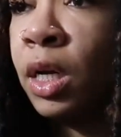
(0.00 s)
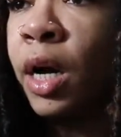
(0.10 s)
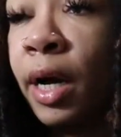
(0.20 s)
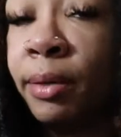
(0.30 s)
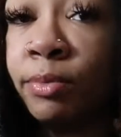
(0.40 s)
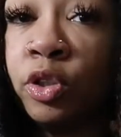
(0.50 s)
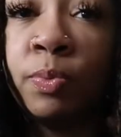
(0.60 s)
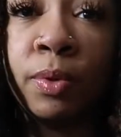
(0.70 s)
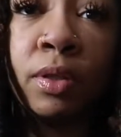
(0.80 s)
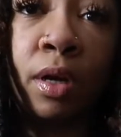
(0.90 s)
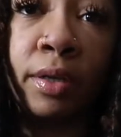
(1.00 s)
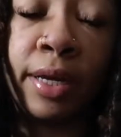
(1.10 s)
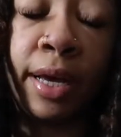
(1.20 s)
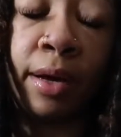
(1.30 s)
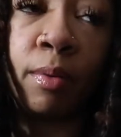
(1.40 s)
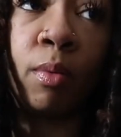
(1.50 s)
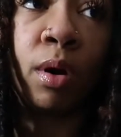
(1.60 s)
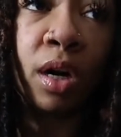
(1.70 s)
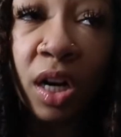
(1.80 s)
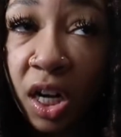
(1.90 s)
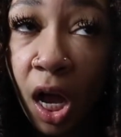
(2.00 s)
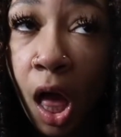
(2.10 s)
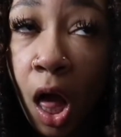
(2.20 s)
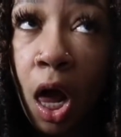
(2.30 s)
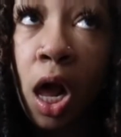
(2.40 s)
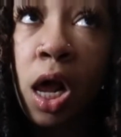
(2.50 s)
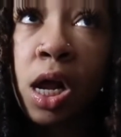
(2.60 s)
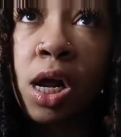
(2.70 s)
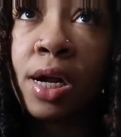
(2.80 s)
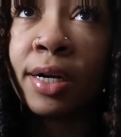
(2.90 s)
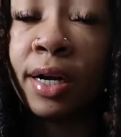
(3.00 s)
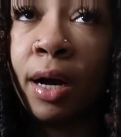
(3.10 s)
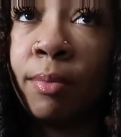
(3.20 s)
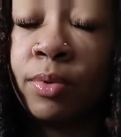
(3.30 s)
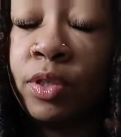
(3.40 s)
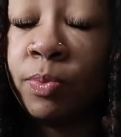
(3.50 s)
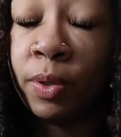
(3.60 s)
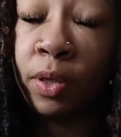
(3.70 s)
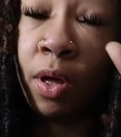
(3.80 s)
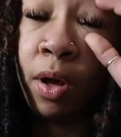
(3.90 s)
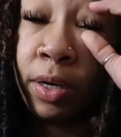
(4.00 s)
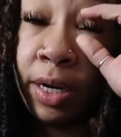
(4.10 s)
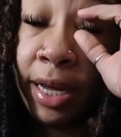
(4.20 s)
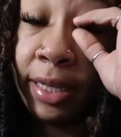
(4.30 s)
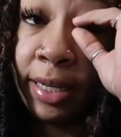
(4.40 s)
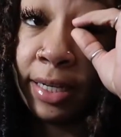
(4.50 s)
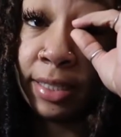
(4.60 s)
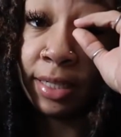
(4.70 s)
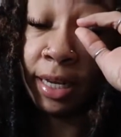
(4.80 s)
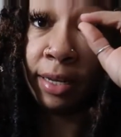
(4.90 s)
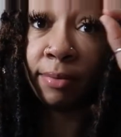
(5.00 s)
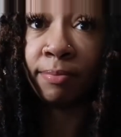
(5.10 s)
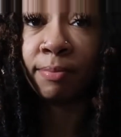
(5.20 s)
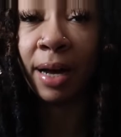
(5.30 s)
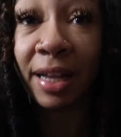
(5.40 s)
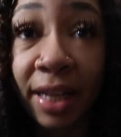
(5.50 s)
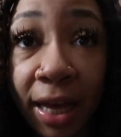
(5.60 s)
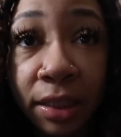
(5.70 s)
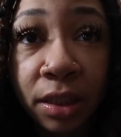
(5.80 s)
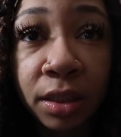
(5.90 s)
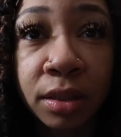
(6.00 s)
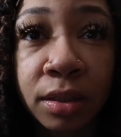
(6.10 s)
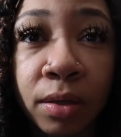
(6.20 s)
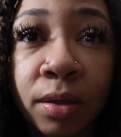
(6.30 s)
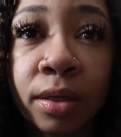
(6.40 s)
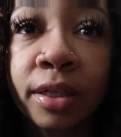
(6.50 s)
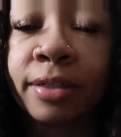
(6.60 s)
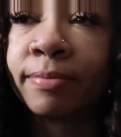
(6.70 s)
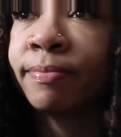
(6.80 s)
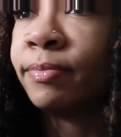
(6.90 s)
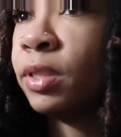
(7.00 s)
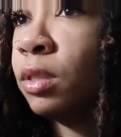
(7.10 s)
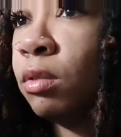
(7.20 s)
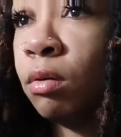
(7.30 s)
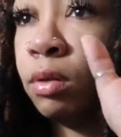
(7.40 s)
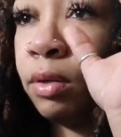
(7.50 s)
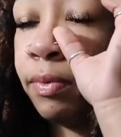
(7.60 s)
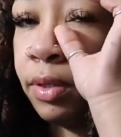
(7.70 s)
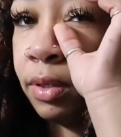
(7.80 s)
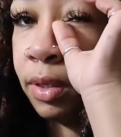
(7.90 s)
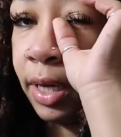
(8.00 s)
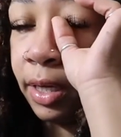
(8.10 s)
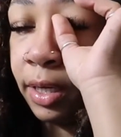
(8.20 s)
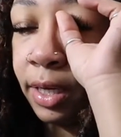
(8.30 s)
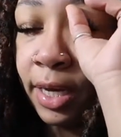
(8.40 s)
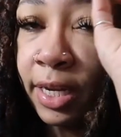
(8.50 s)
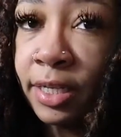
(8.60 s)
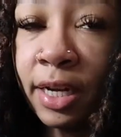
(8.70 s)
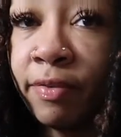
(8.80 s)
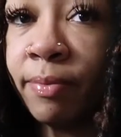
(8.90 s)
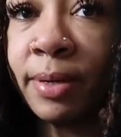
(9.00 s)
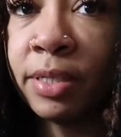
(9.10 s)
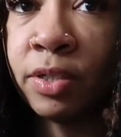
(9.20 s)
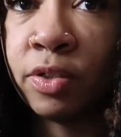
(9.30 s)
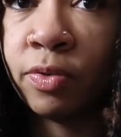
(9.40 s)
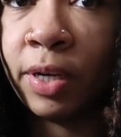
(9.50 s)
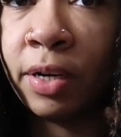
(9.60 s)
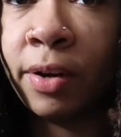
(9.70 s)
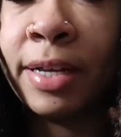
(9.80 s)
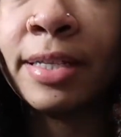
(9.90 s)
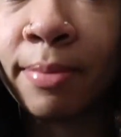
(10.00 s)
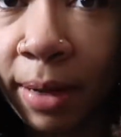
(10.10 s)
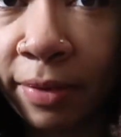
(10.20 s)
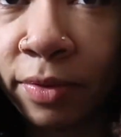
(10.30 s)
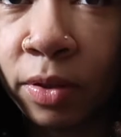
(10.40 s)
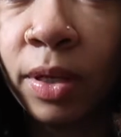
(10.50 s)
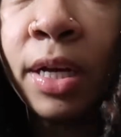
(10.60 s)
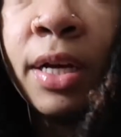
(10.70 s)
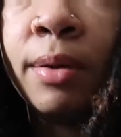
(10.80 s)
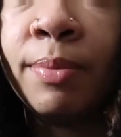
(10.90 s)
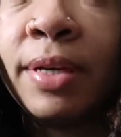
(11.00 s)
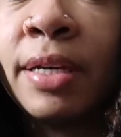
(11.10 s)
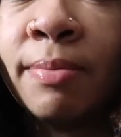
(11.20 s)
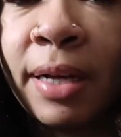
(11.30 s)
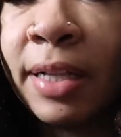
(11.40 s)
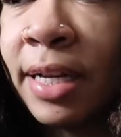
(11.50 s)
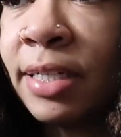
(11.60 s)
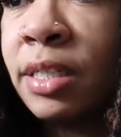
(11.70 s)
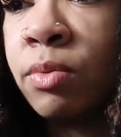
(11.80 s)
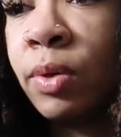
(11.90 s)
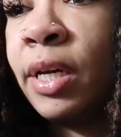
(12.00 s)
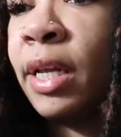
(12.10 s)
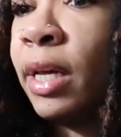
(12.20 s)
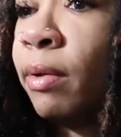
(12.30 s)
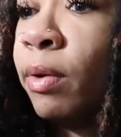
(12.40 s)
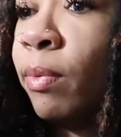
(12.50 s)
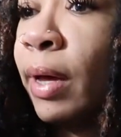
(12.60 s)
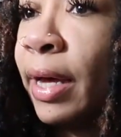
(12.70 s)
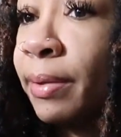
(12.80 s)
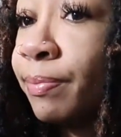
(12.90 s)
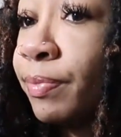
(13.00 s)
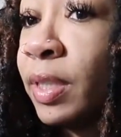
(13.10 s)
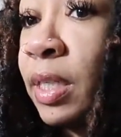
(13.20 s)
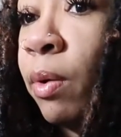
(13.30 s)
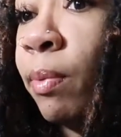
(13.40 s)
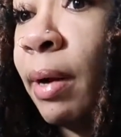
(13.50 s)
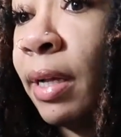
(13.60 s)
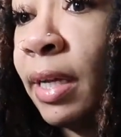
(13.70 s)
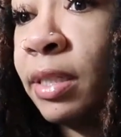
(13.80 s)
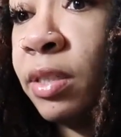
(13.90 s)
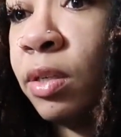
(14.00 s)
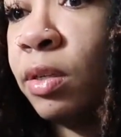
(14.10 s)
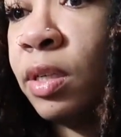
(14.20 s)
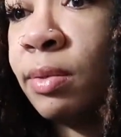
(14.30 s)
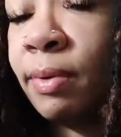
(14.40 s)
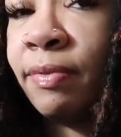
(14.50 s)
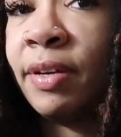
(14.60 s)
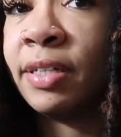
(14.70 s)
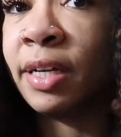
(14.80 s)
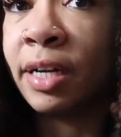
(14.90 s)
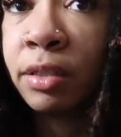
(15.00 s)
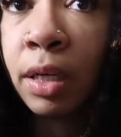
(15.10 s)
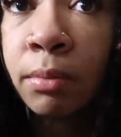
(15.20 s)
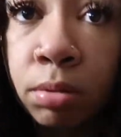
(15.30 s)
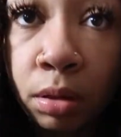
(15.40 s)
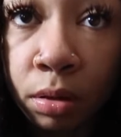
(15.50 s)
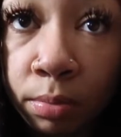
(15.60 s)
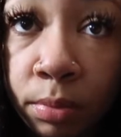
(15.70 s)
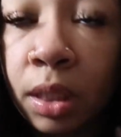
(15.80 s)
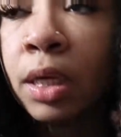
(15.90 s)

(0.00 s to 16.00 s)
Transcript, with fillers: Um, super long day at work. Um, super long night last night. My lashes are just don't even like and it's not even my sister's fault at all it's my fault because my glasses were getting in the way because i wear my glasses so close to my face like i like push them